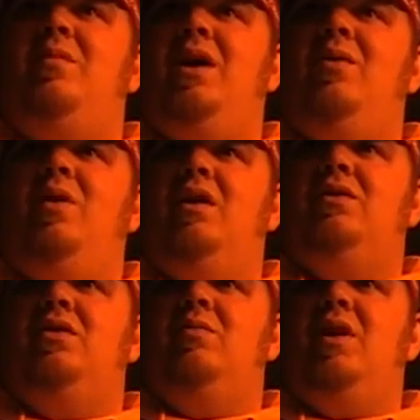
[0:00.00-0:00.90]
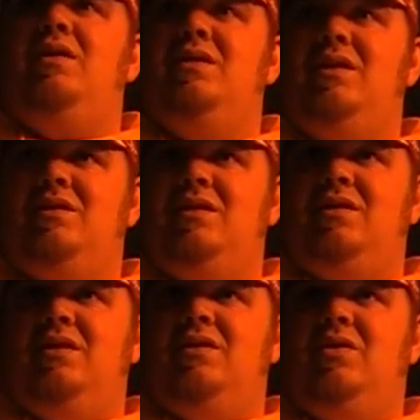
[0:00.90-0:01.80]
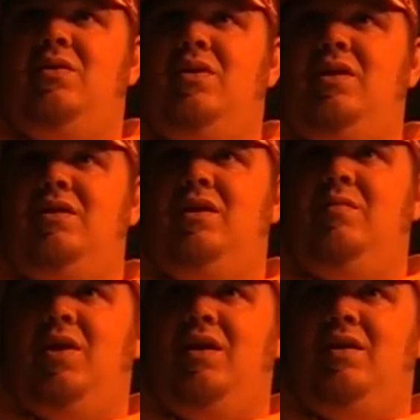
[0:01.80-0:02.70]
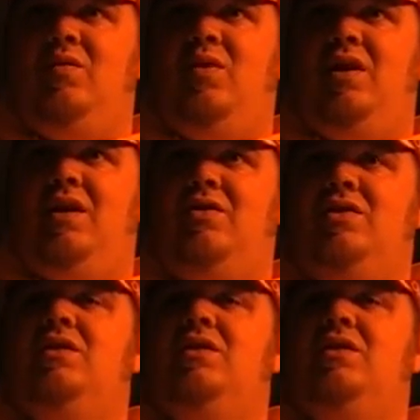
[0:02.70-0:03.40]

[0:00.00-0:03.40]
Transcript: megawatt turbines in existence according to the American Wind Energy